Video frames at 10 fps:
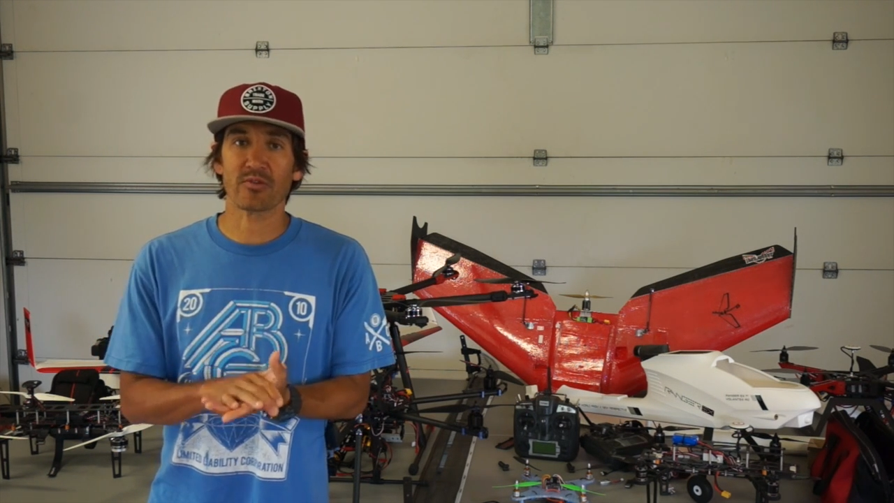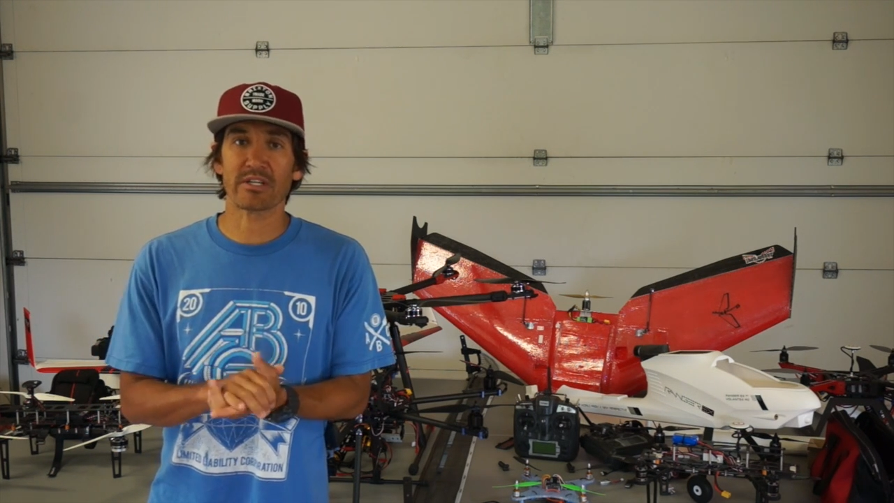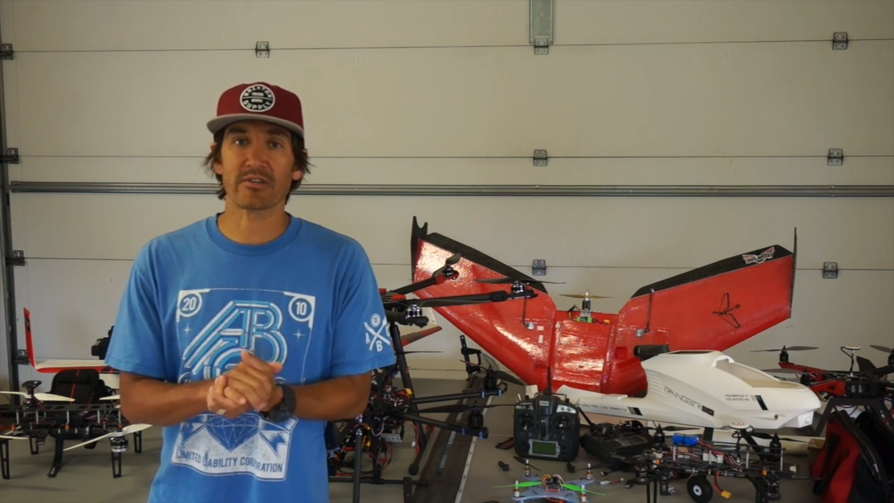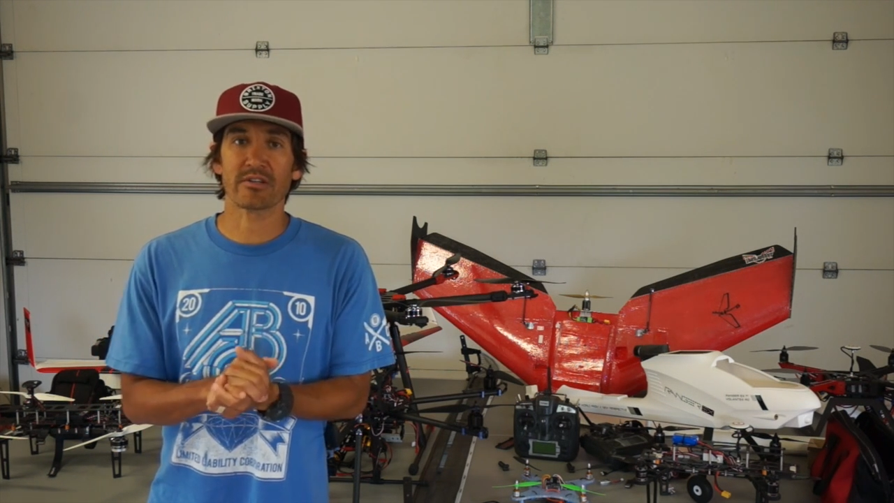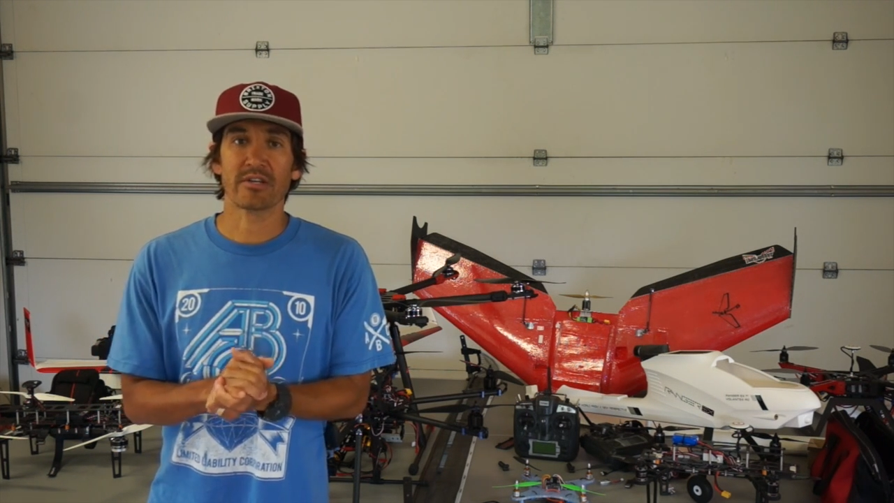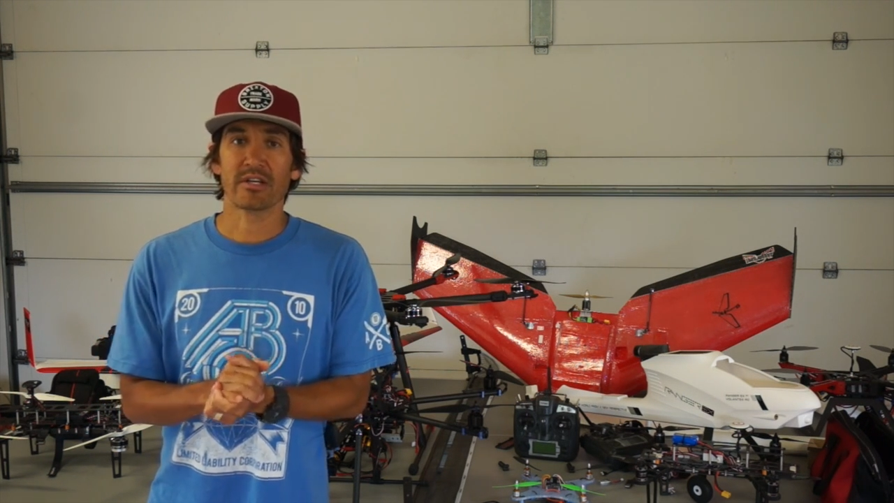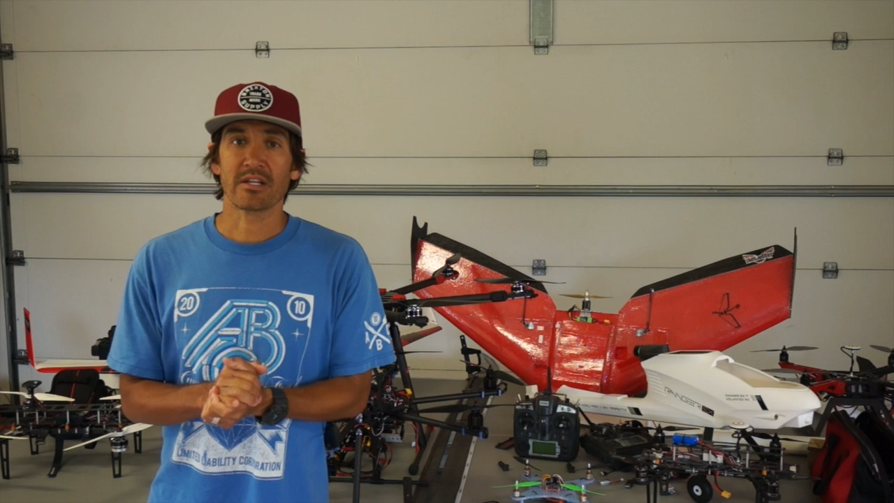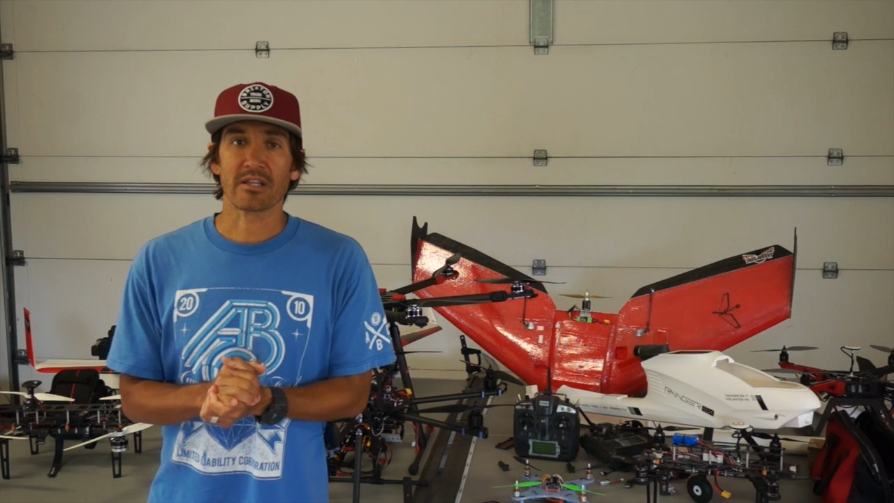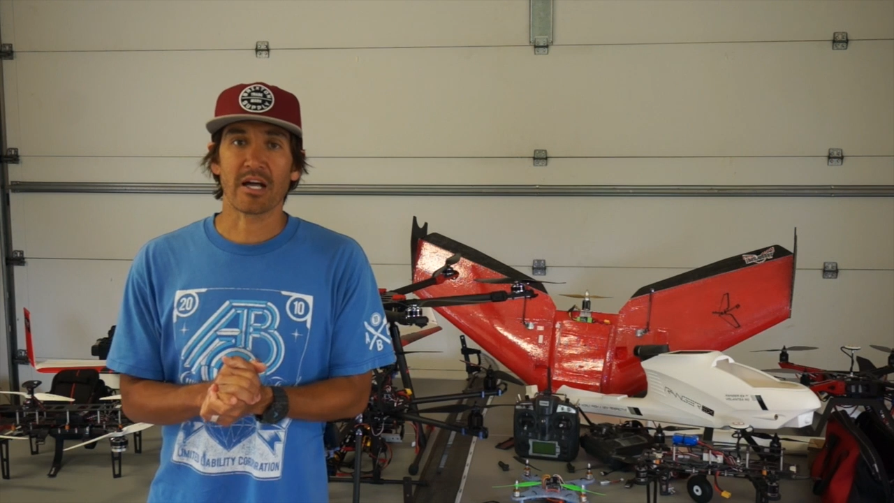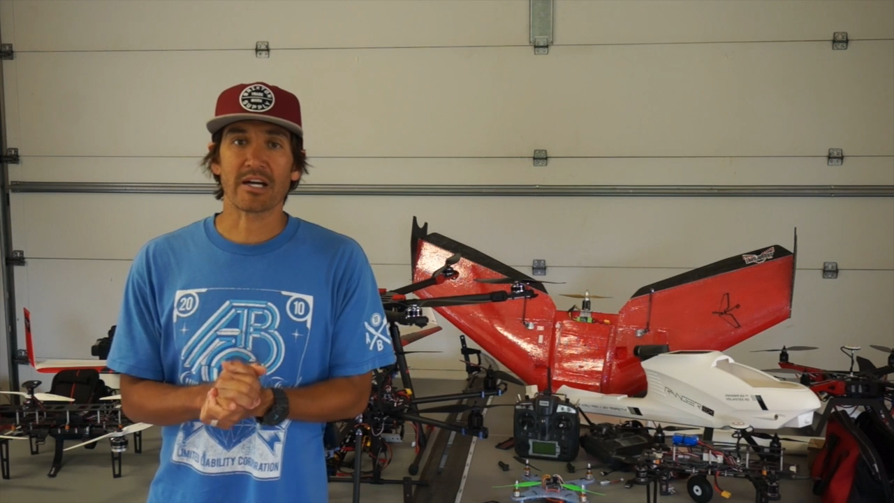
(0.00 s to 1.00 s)
loiter
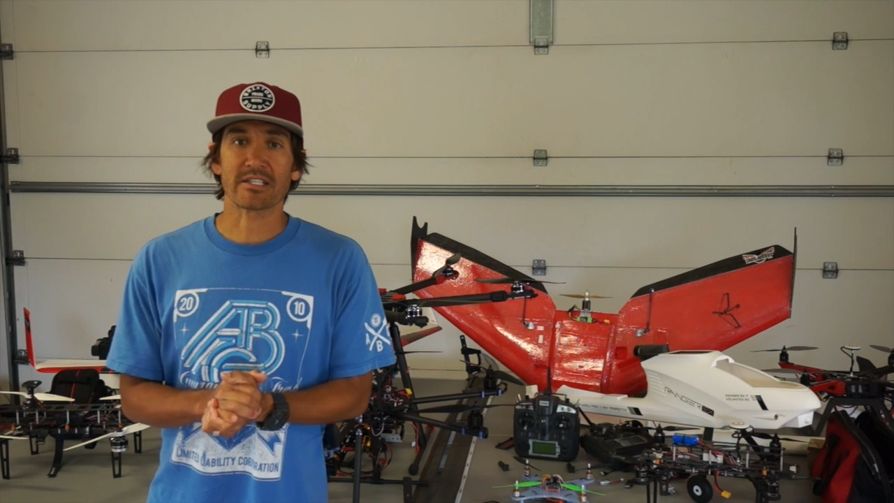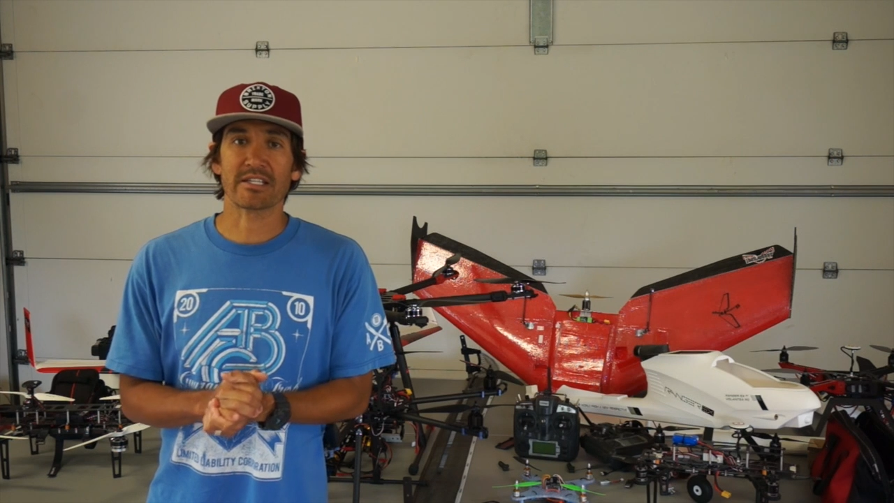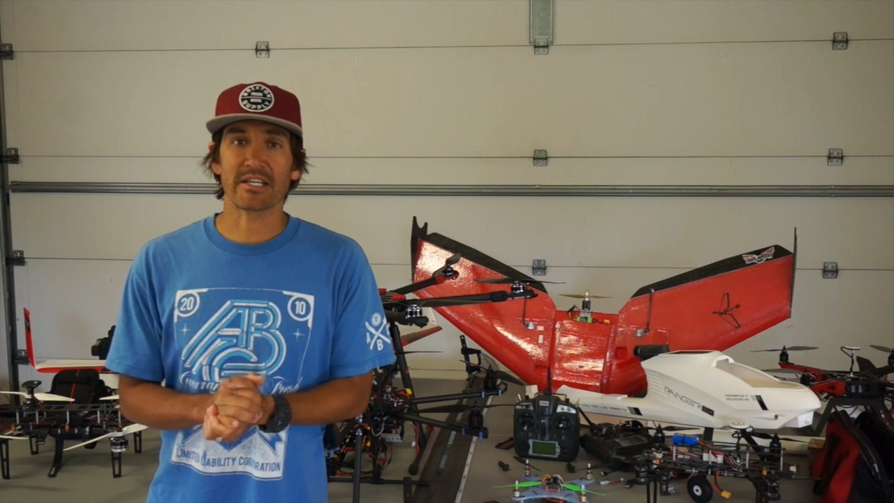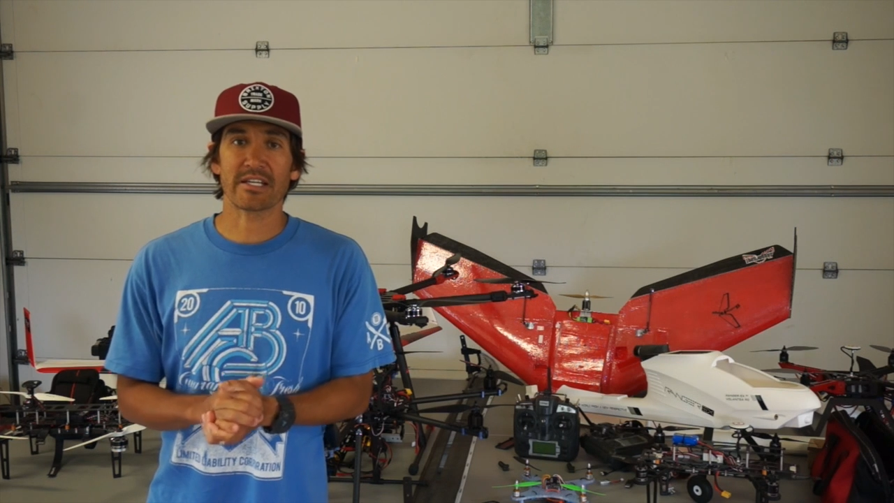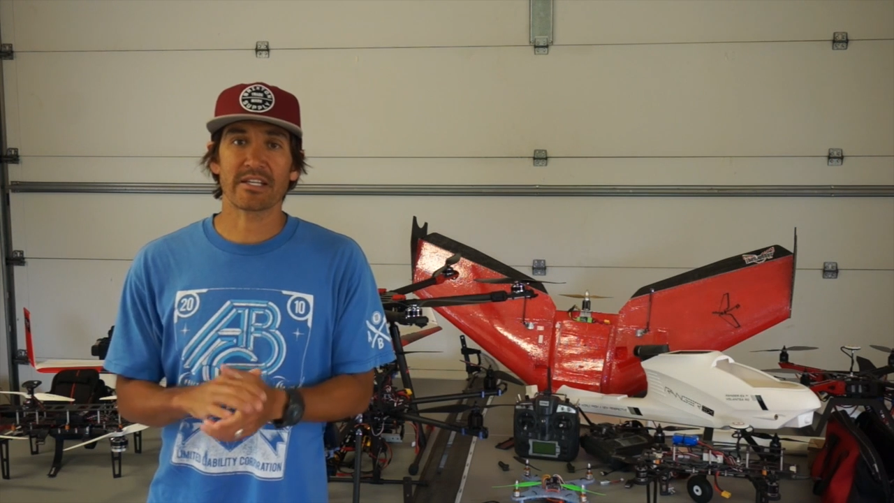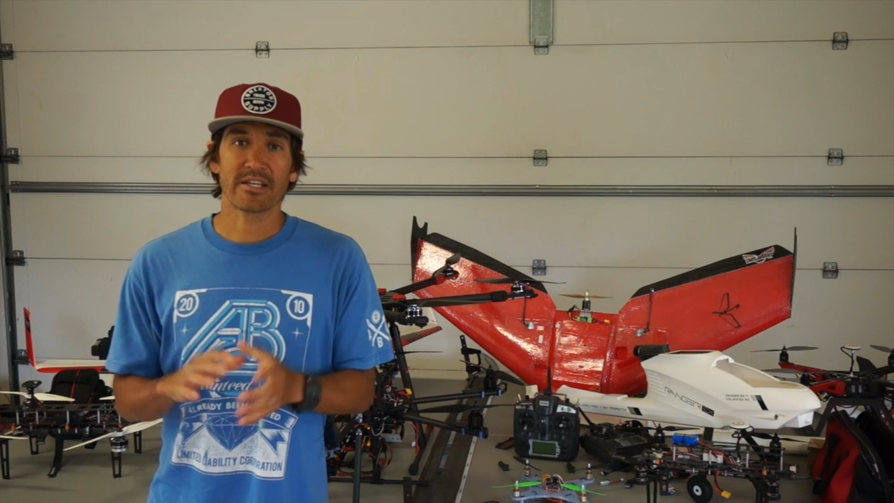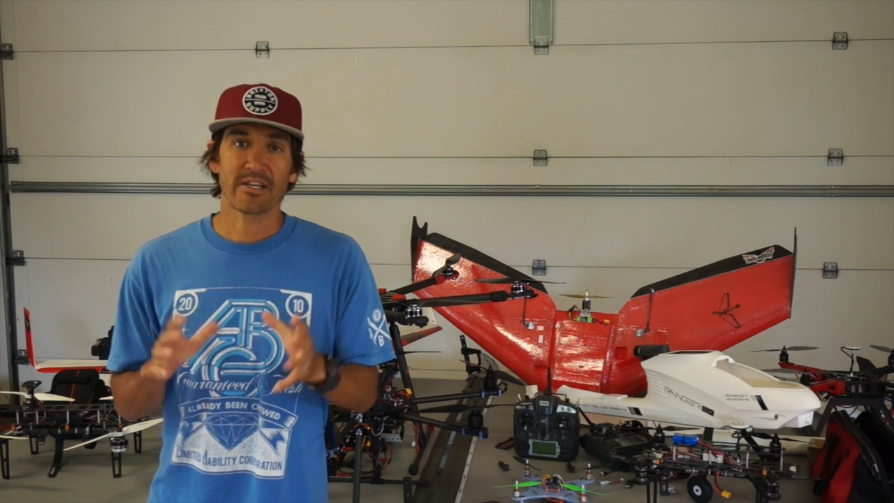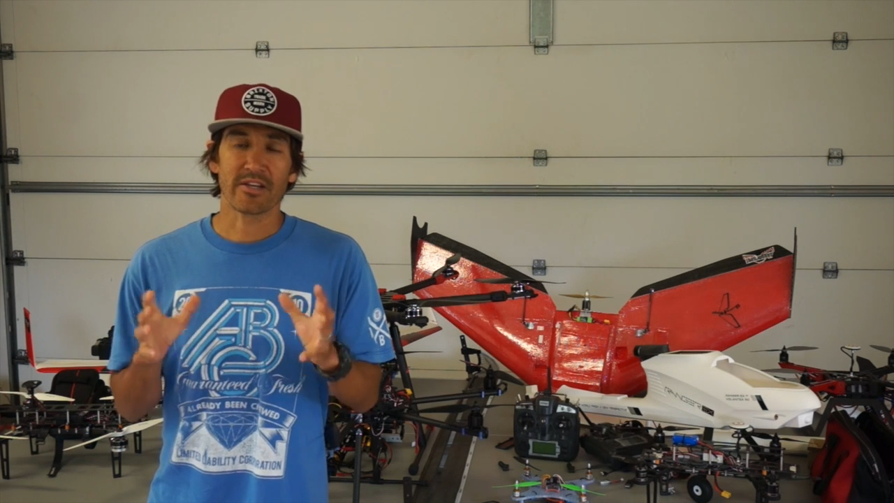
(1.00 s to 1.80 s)
locked in,